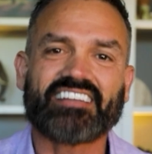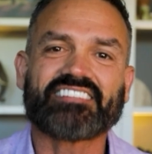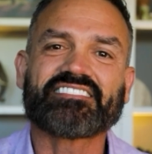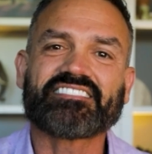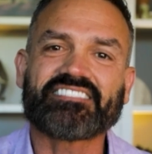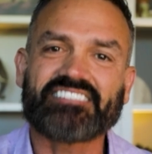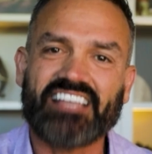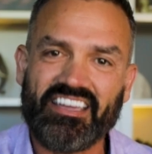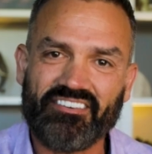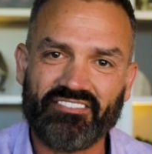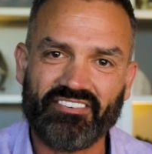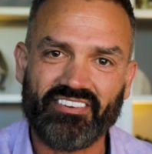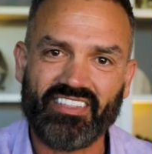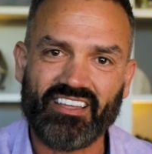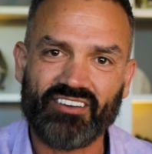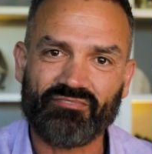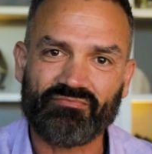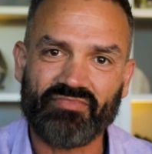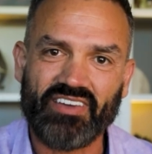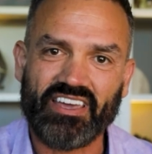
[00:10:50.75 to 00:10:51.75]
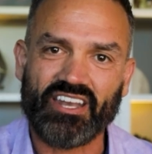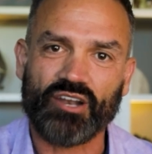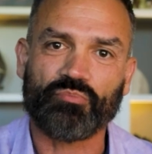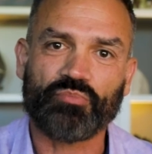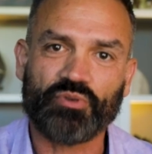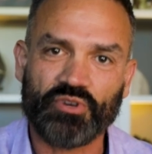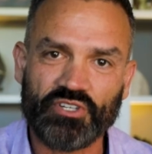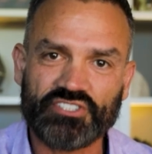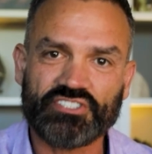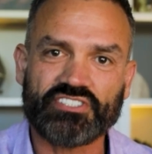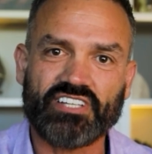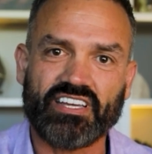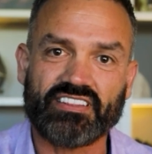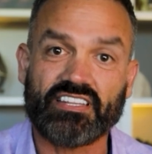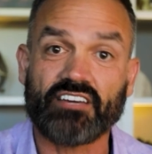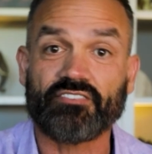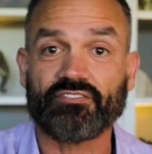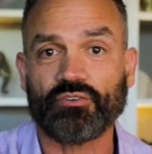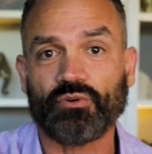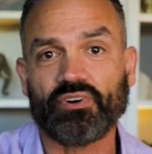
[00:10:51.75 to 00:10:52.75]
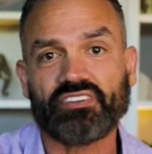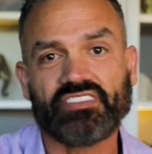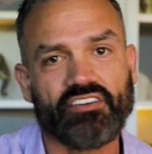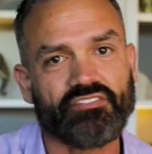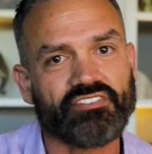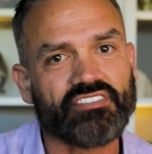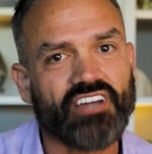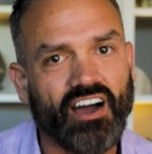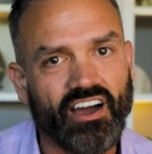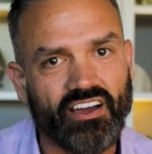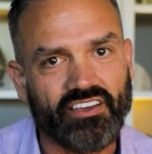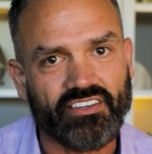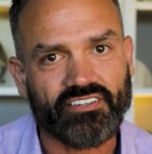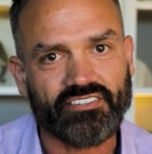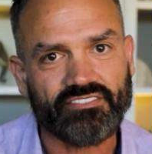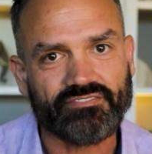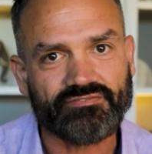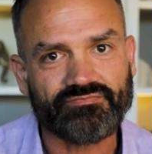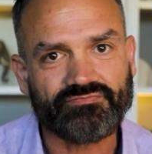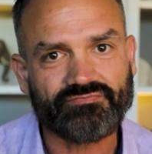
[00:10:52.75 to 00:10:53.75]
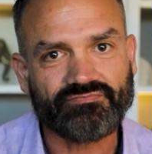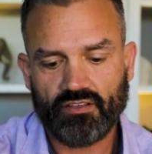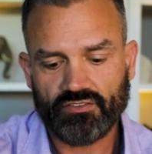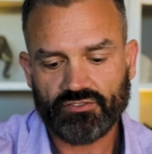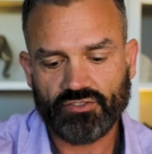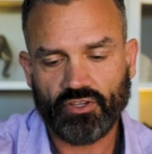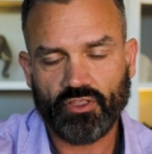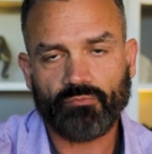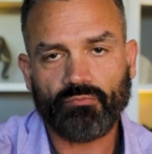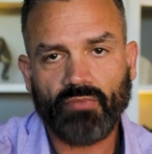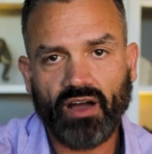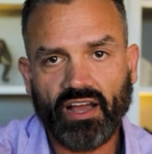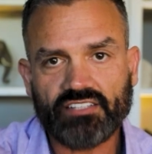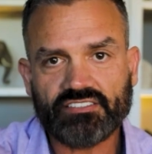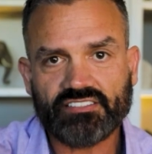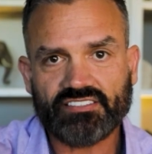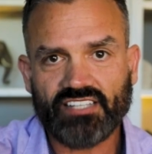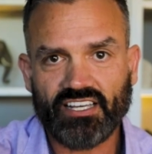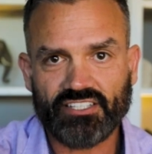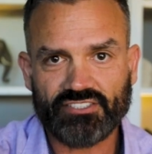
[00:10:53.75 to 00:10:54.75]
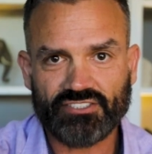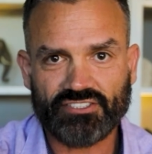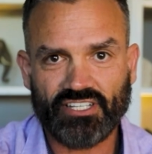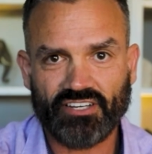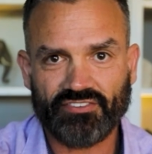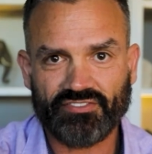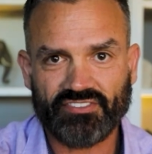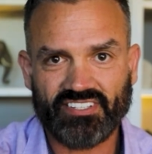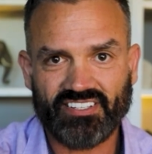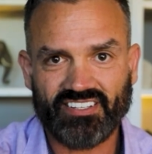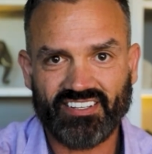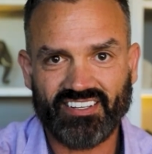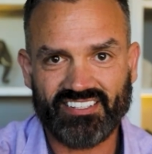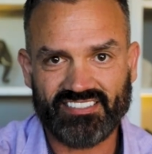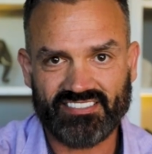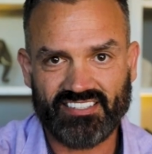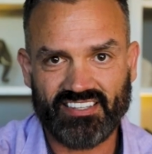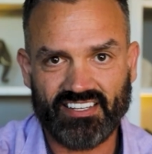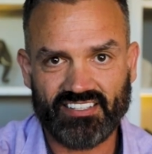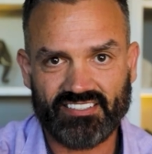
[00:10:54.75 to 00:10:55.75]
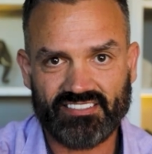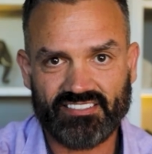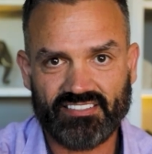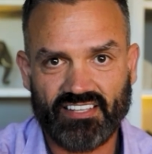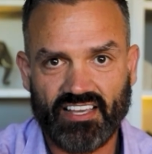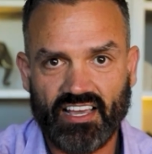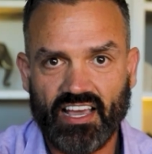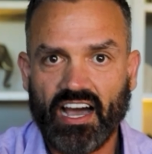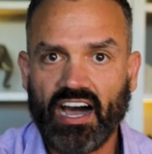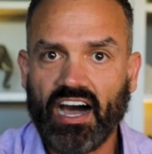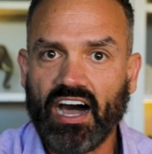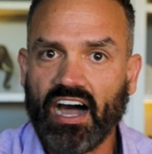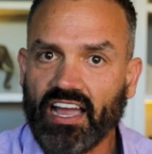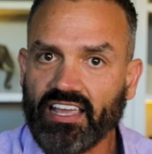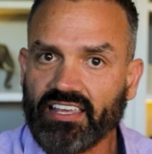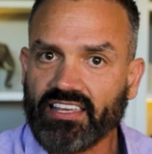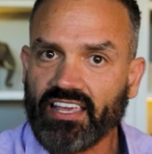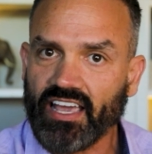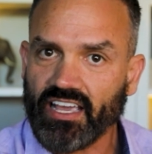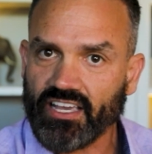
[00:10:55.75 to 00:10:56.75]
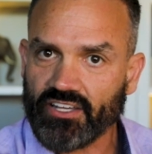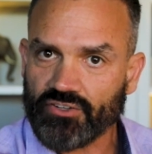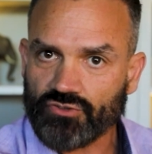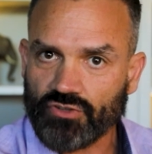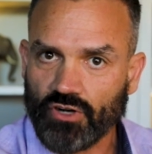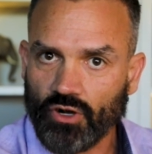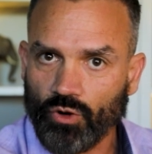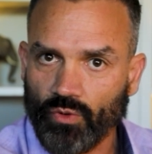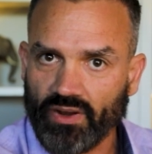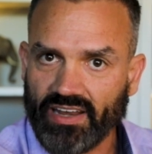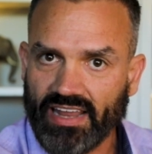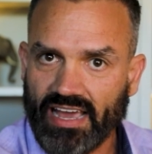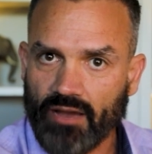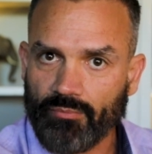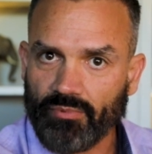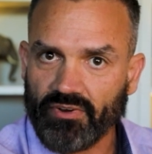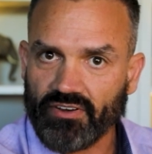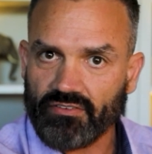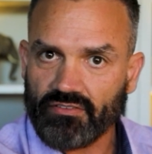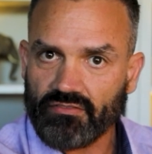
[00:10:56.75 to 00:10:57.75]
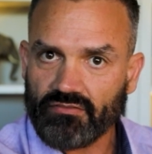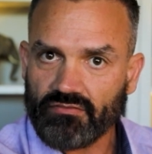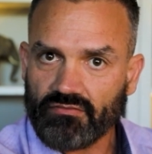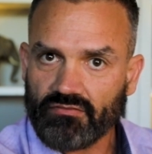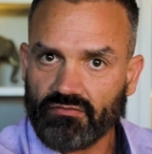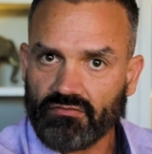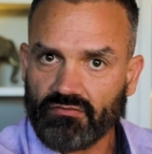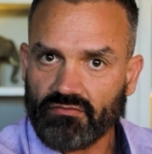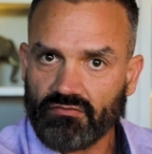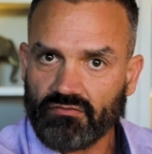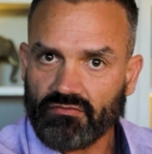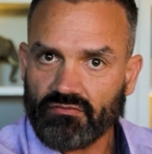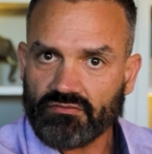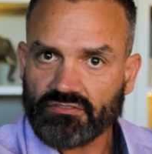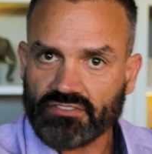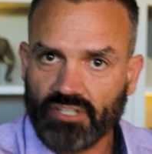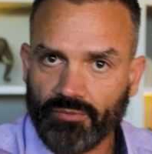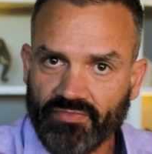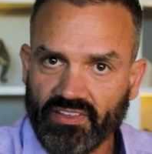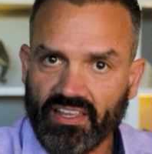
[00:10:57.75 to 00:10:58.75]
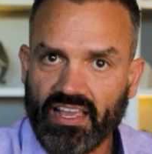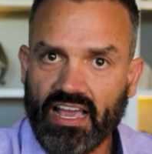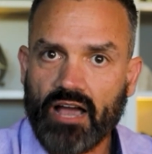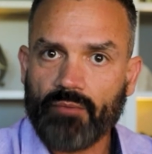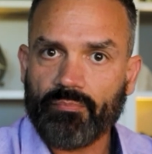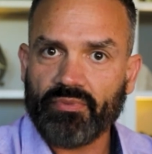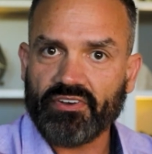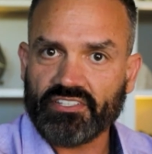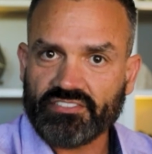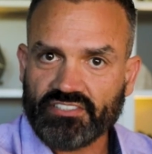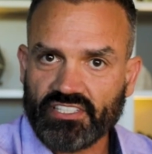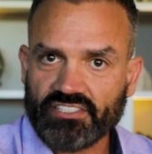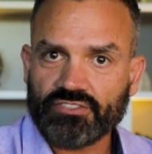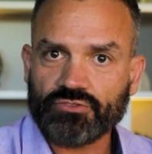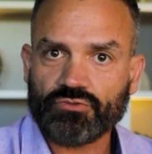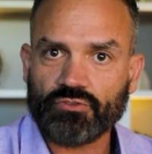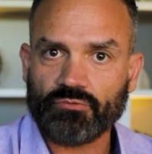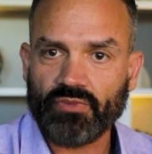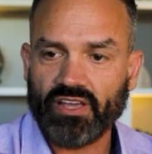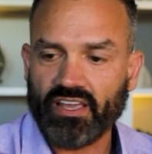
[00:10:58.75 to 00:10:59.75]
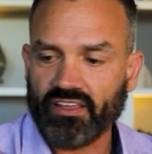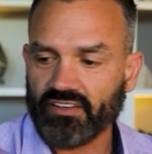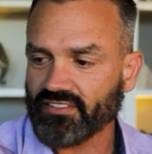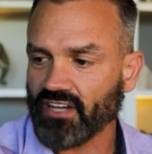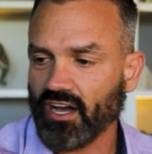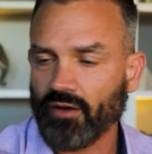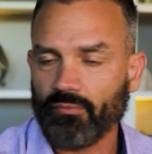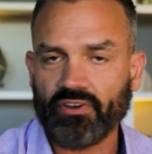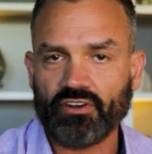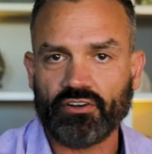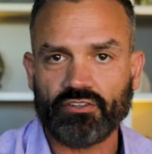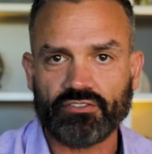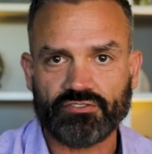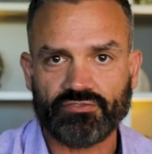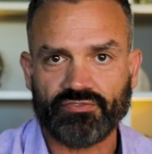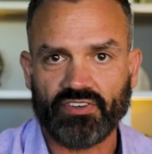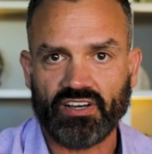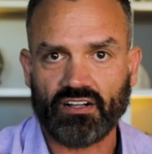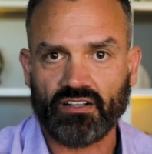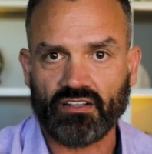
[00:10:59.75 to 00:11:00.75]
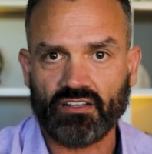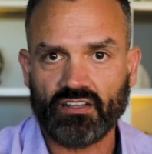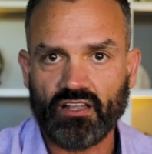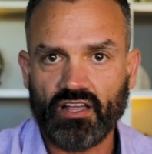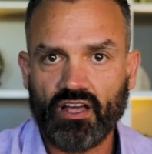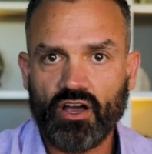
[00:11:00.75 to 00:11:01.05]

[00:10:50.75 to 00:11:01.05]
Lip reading: Savor them and appreciate them for what they've taught you. So the mindset shift is this: I can't control what happened. Something happened, decisions were made, dominoes fell.